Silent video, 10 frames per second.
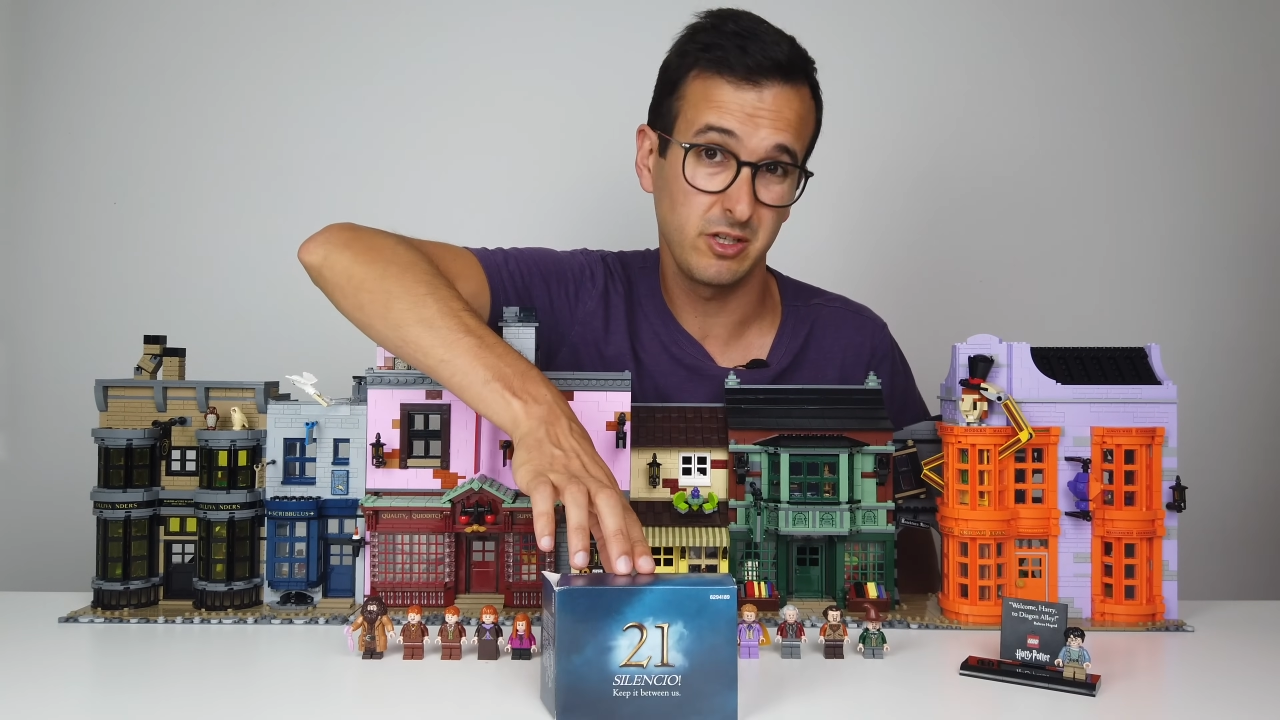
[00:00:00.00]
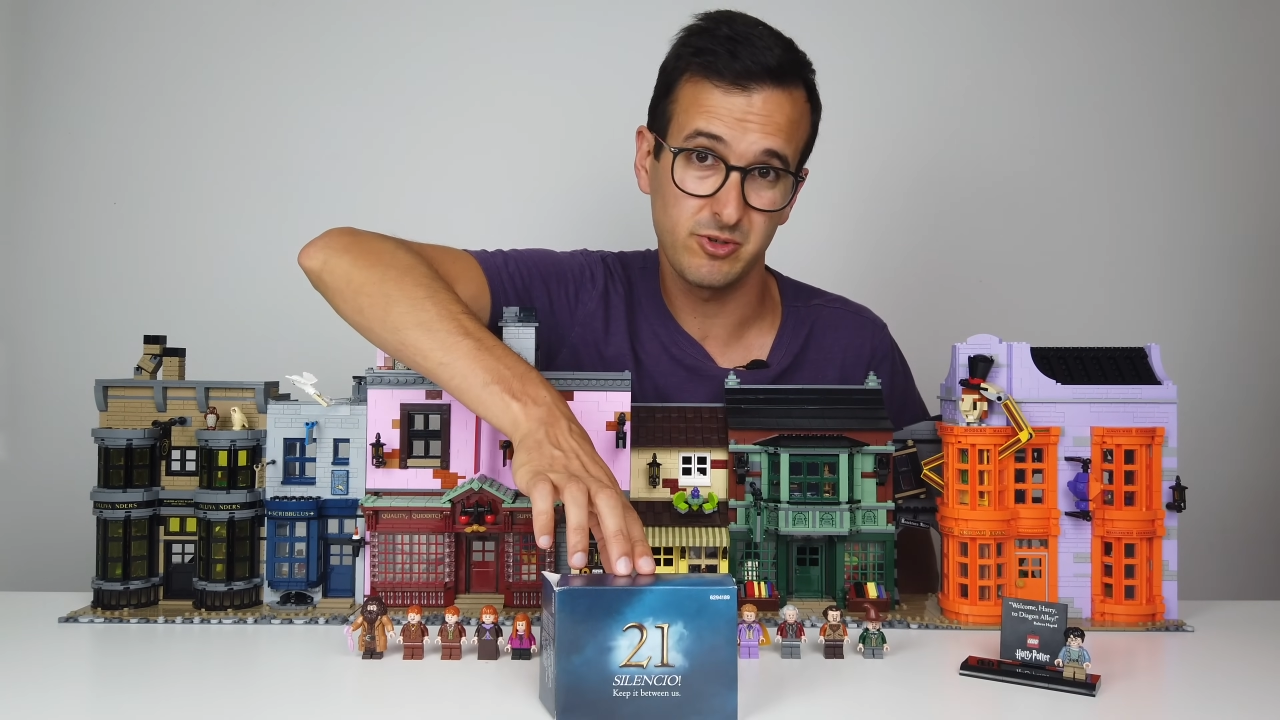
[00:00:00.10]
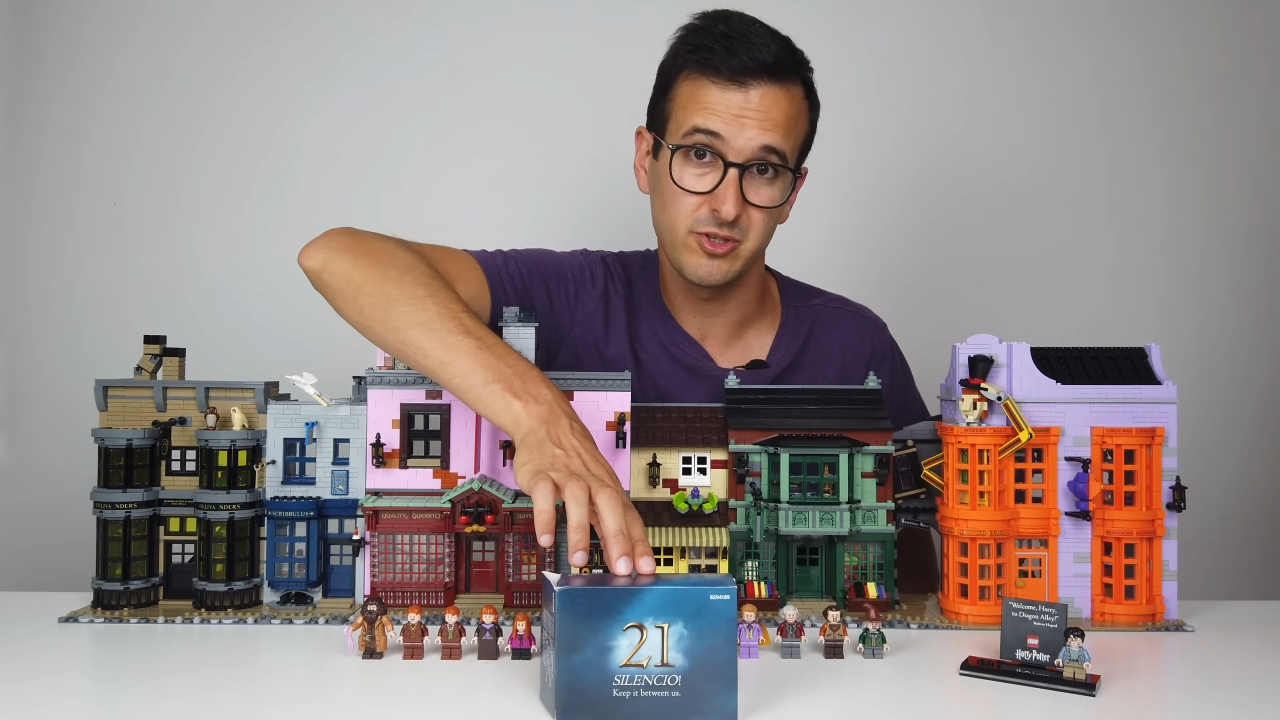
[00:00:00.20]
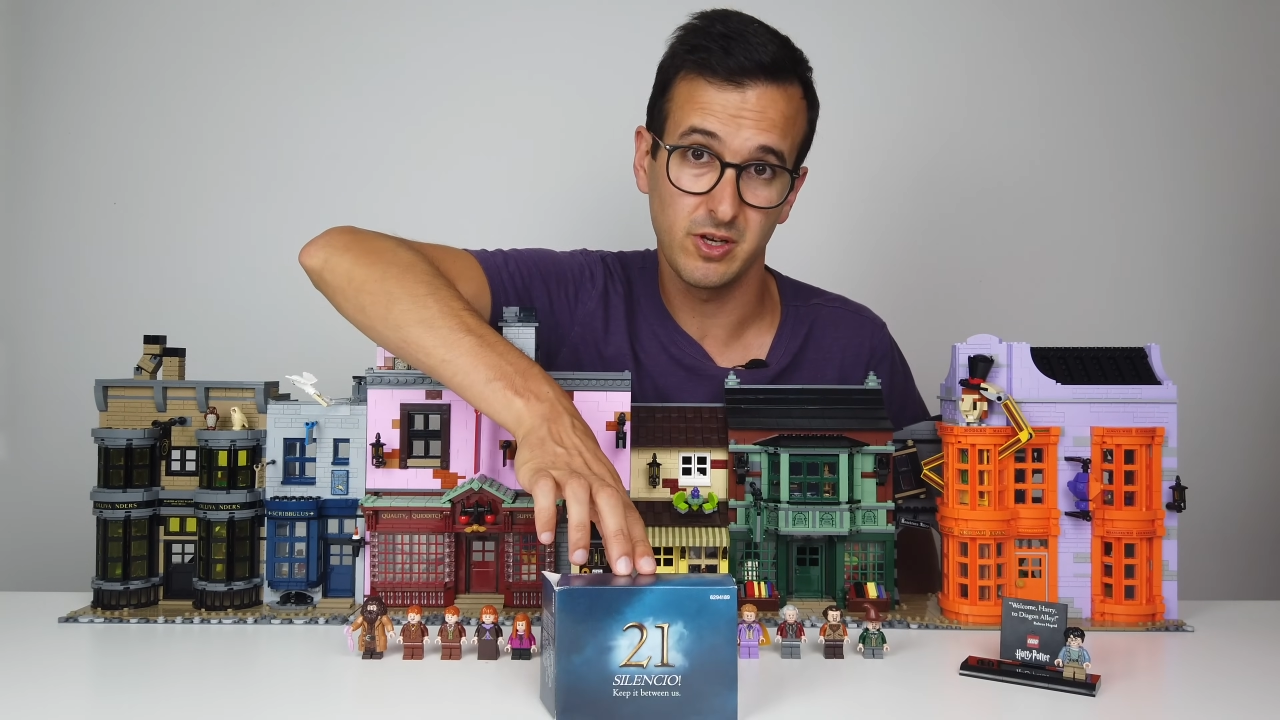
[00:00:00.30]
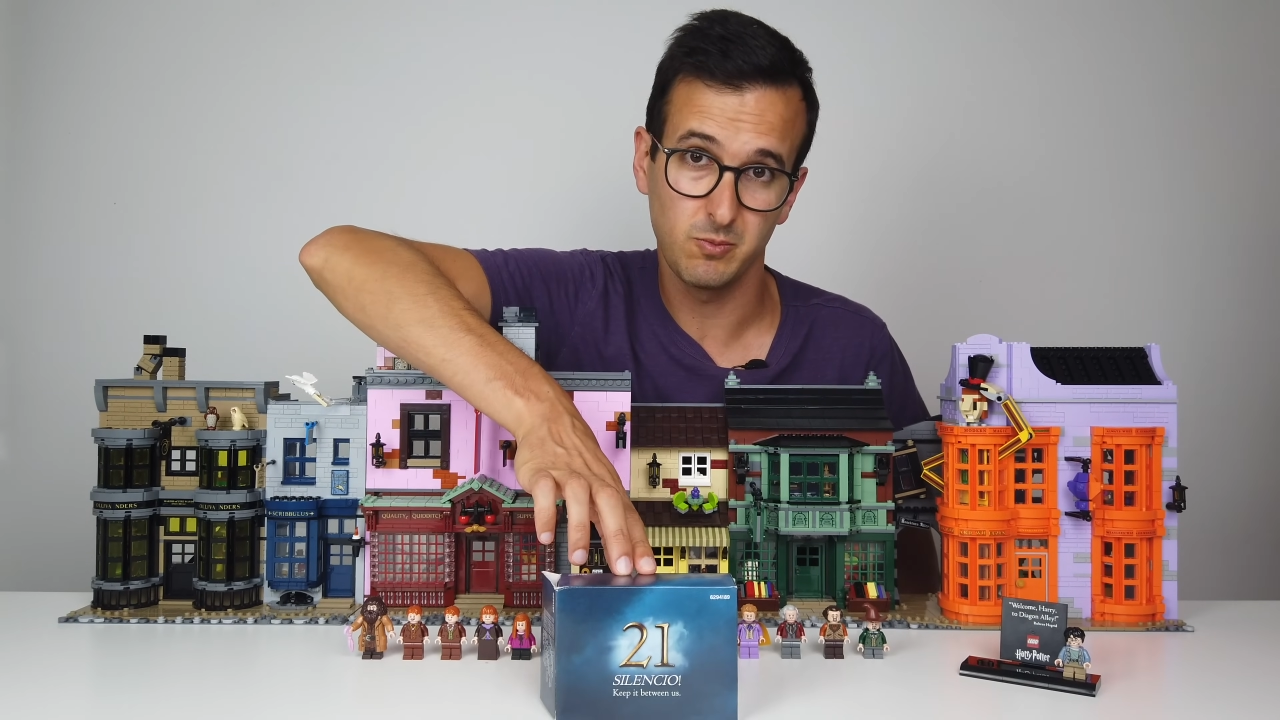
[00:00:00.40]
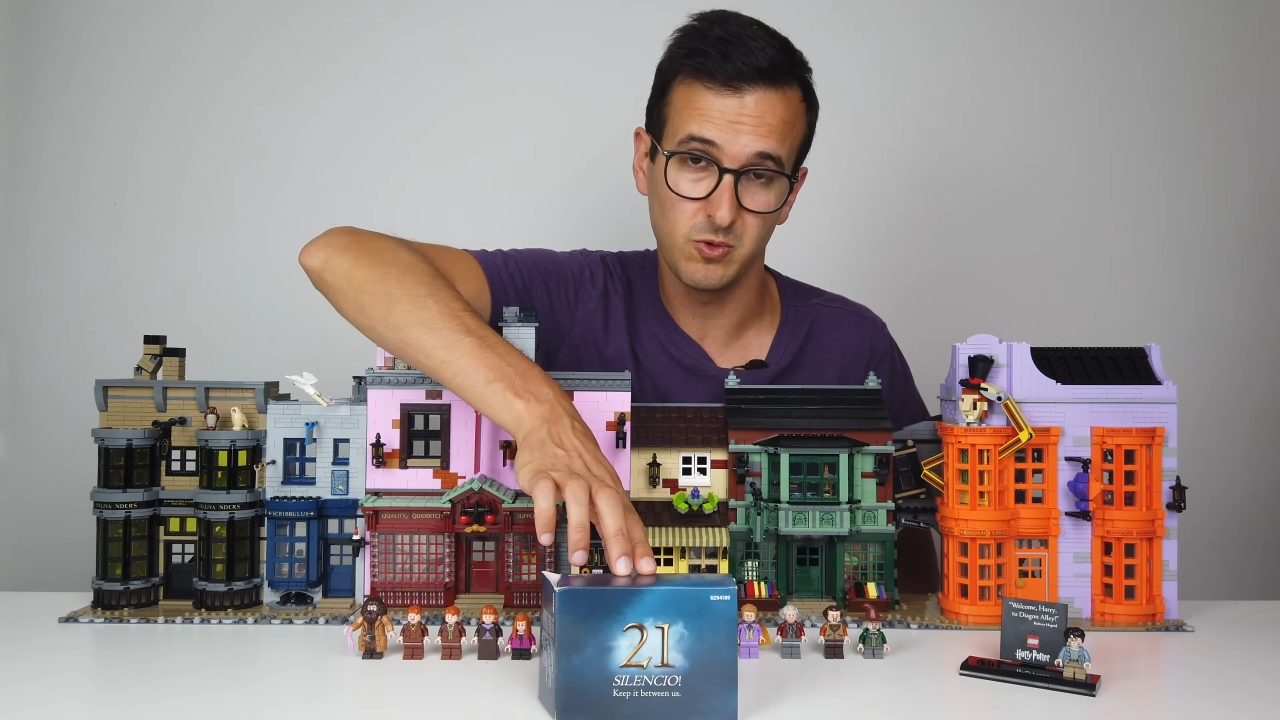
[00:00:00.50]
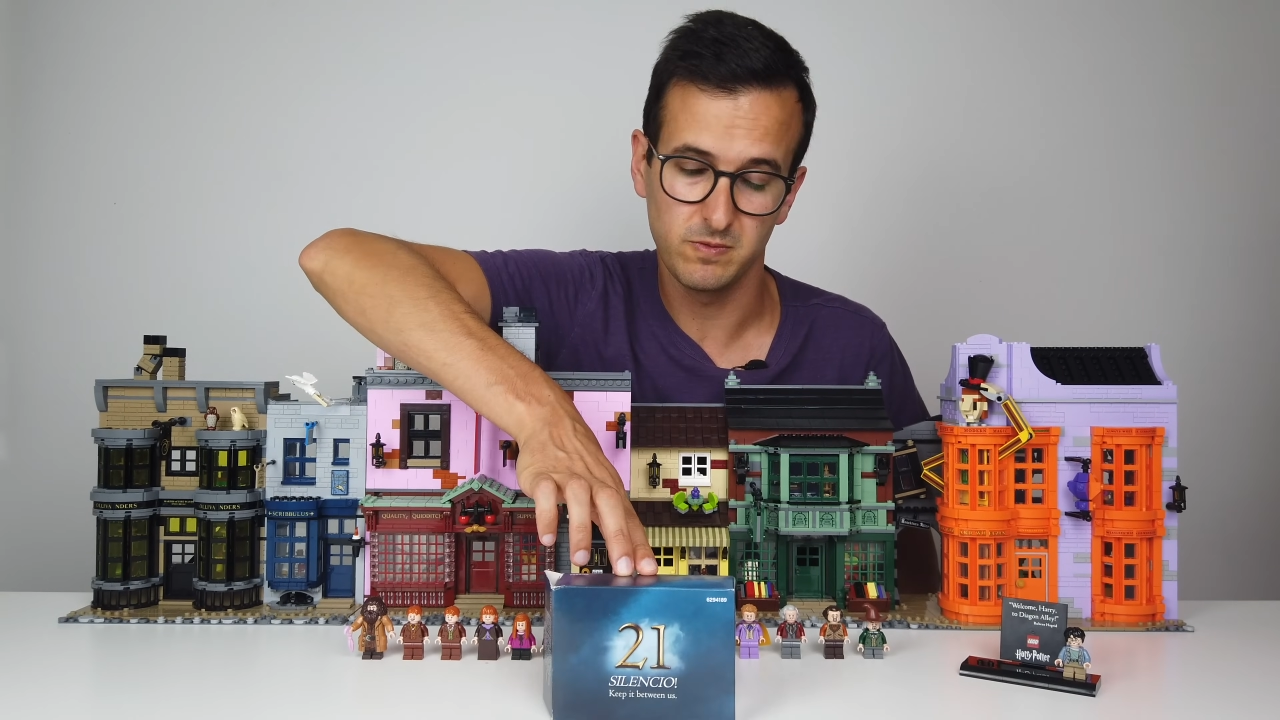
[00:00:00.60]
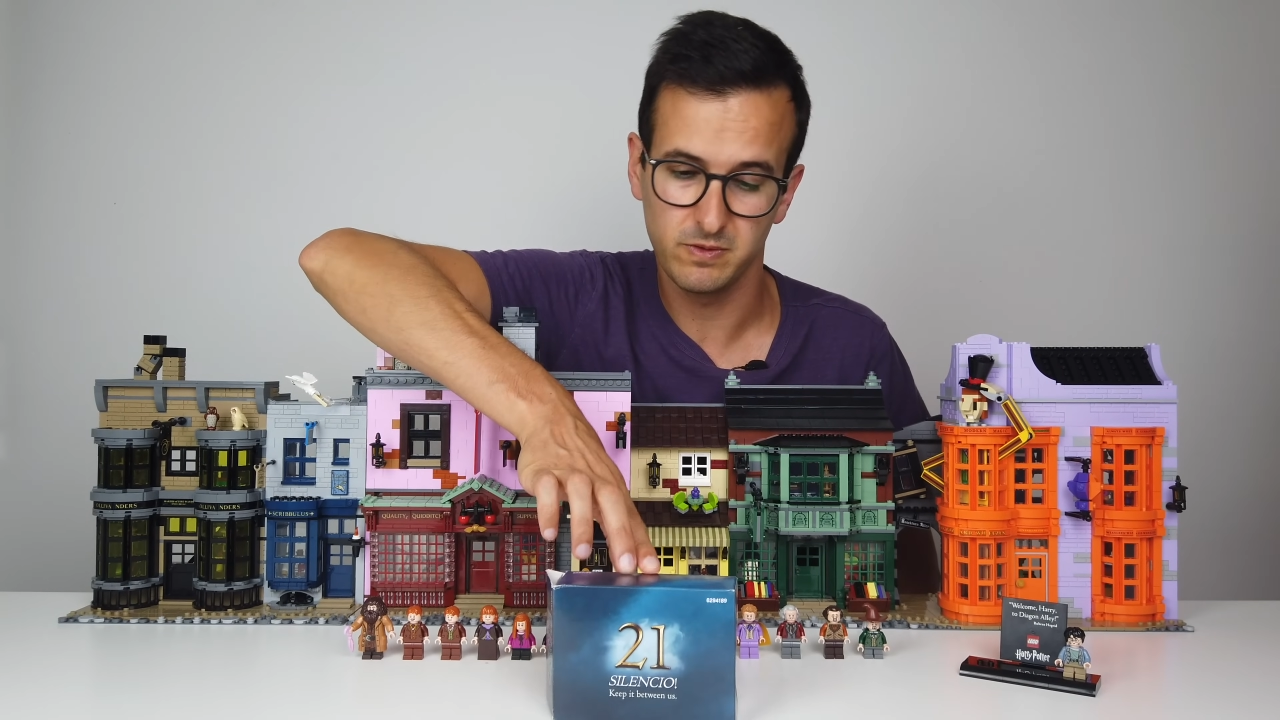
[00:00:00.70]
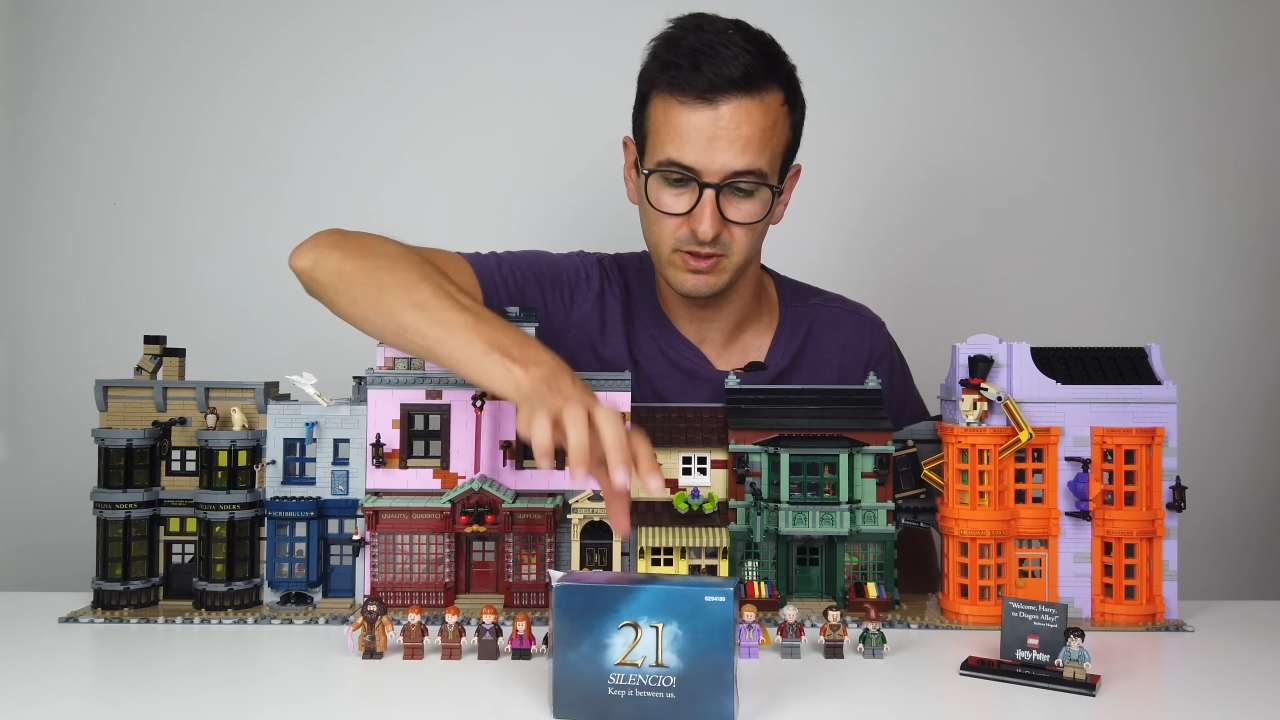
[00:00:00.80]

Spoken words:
interesting move.